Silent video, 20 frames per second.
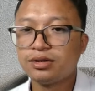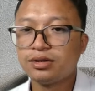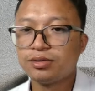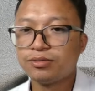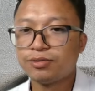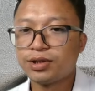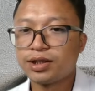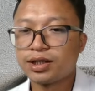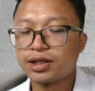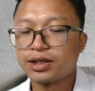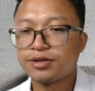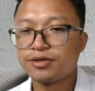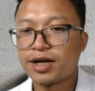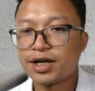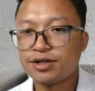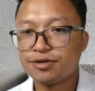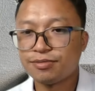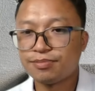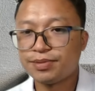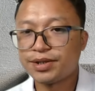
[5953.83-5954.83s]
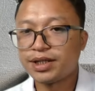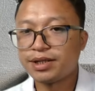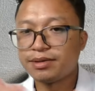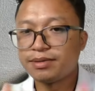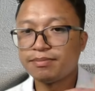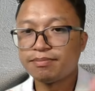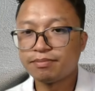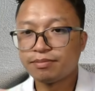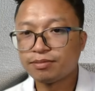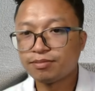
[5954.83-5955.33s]
We'll try to
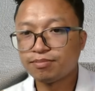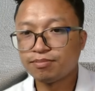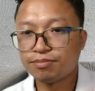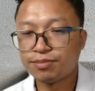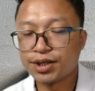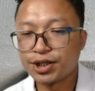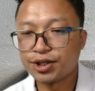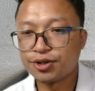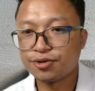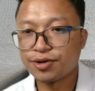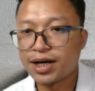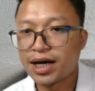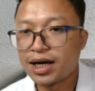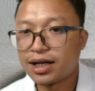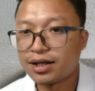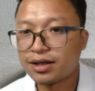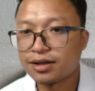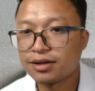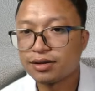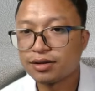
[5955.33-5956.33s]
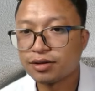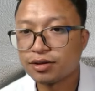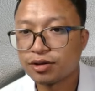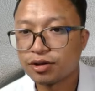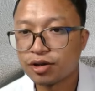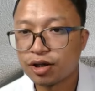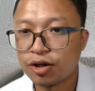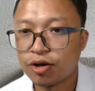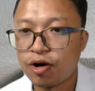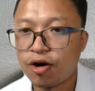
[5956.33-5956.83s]
bring together
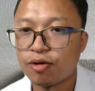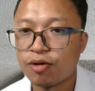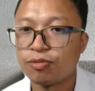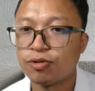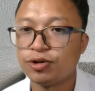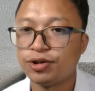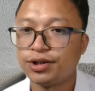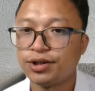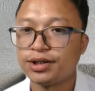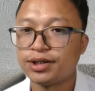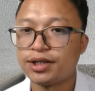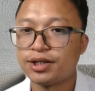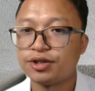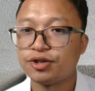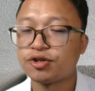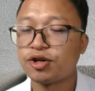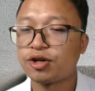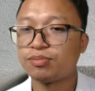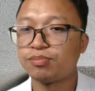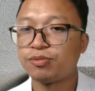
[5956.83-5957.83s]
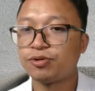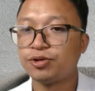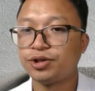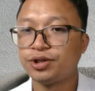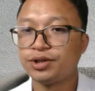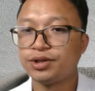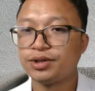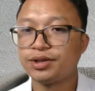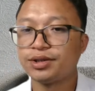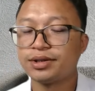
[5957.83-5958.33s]
the long positions and short
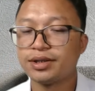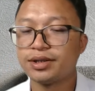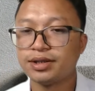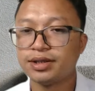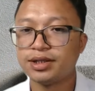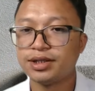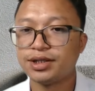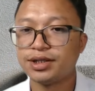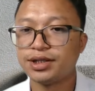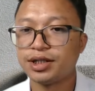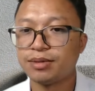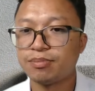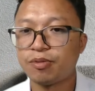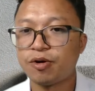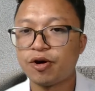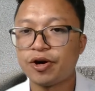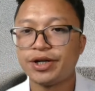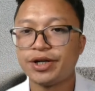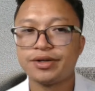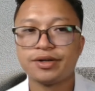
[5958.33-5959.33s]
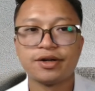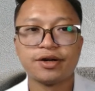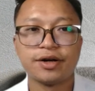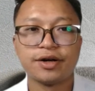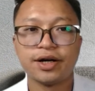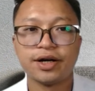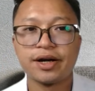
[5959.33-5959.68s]
positions, decision point. All right.